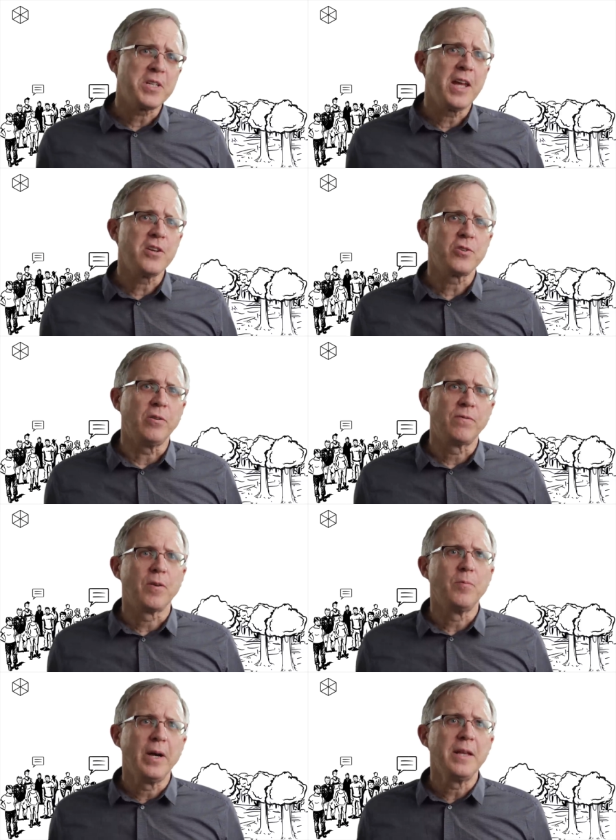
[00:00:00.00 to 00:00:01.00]
potential
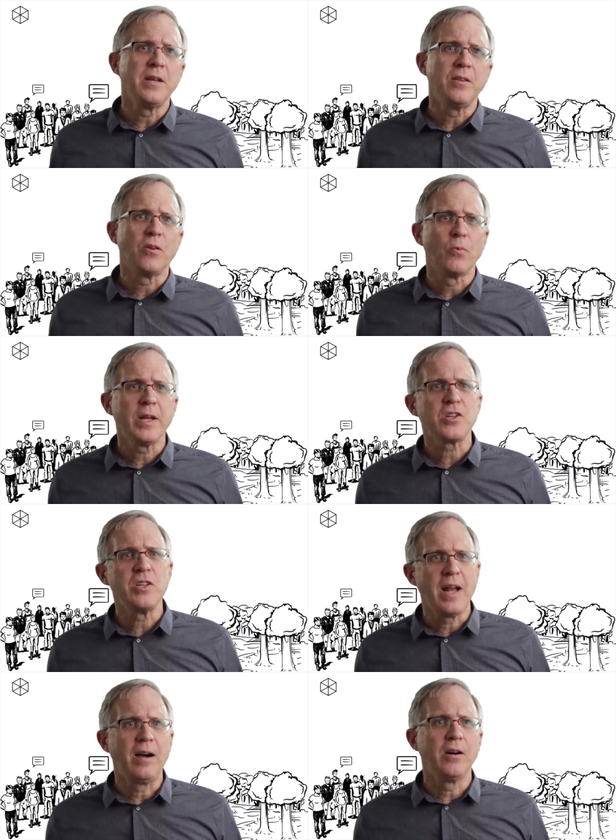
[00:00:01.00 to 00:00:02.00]
for blending the rich
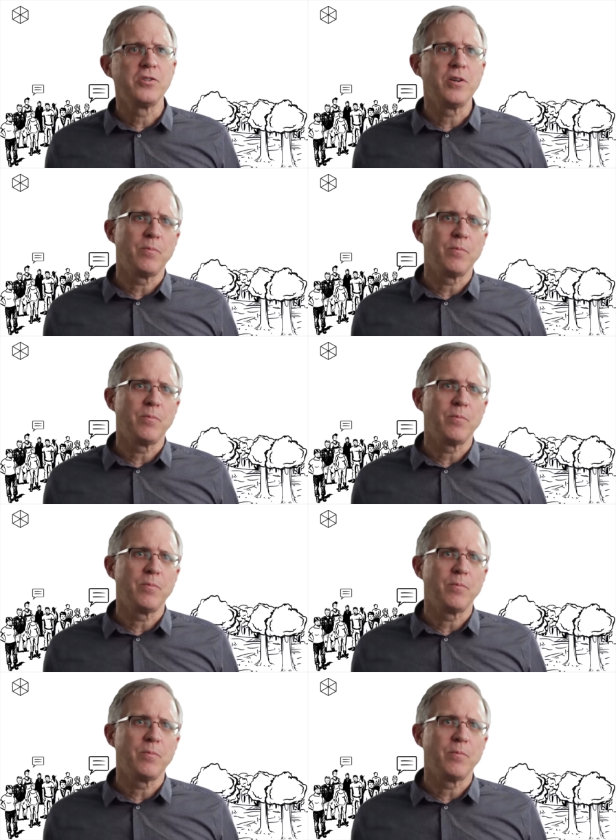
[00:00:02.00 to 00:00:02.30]
knowledge